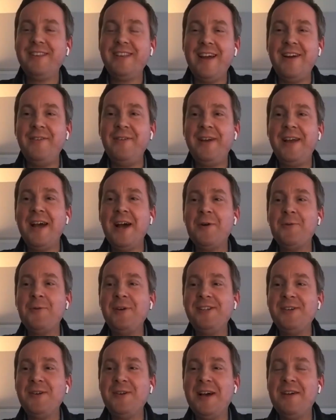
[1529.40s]
There we go.
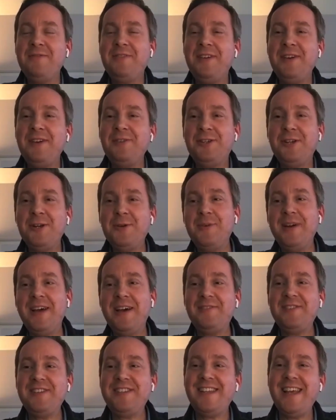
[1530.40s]
We do love YouTube, we
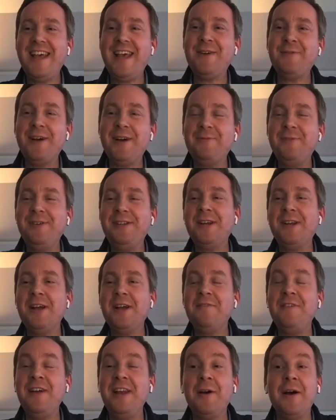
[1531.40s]
have to say, and we do
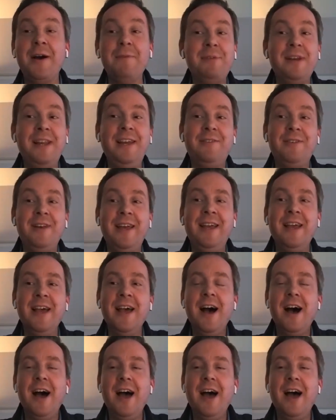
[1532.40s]
love video. But equally,